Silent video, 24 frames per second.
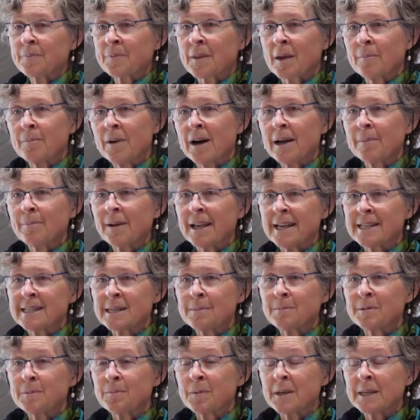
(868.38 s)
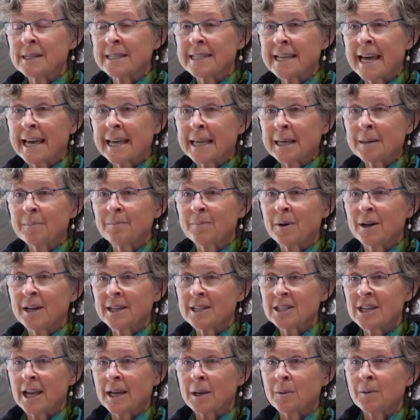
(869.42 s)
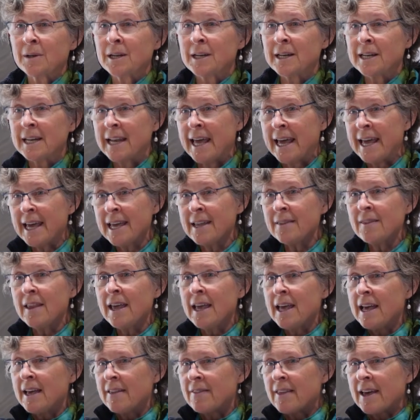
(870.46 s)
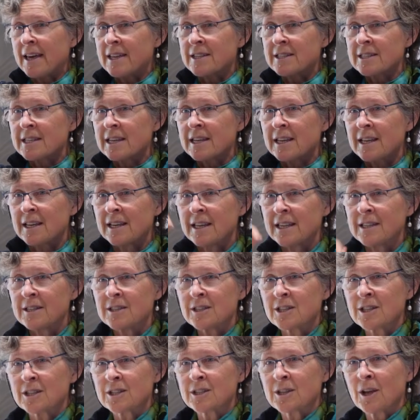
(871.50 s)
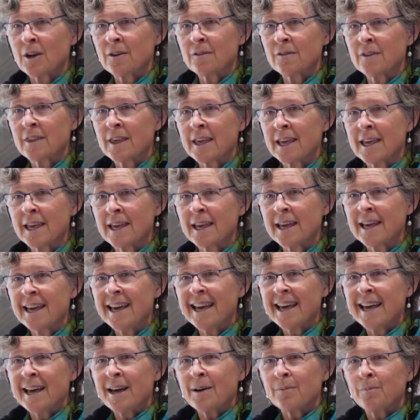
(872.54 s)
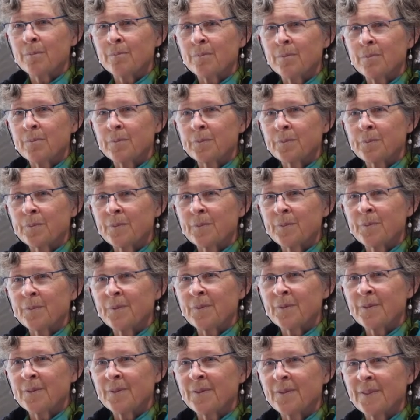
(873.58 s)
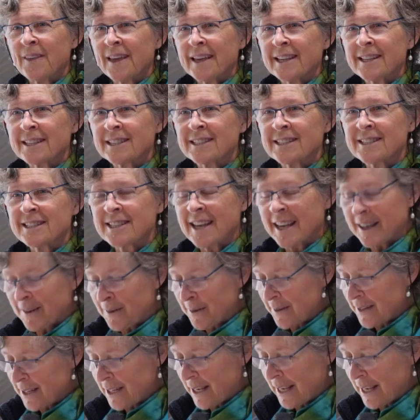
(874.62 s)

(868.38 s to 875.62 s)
my place has been taken by Jacqueline Lan, that is just over there. Thanks, Jacqueline,